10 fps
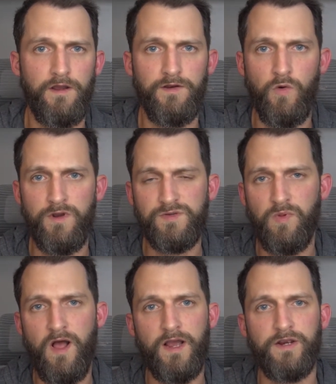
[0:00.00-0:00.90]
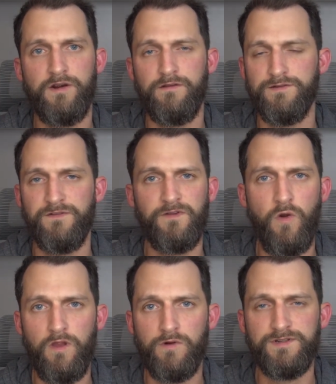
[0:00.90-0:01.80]
Noise Blocker. There's a
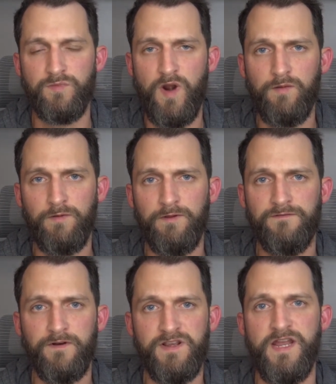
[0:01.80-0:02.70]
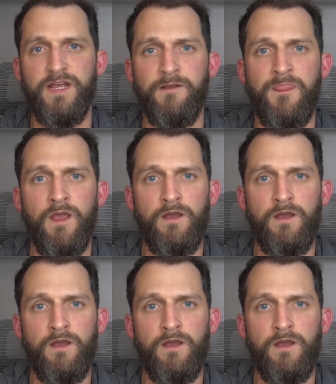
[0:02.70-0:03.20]
few other ones I'm probably forgetting,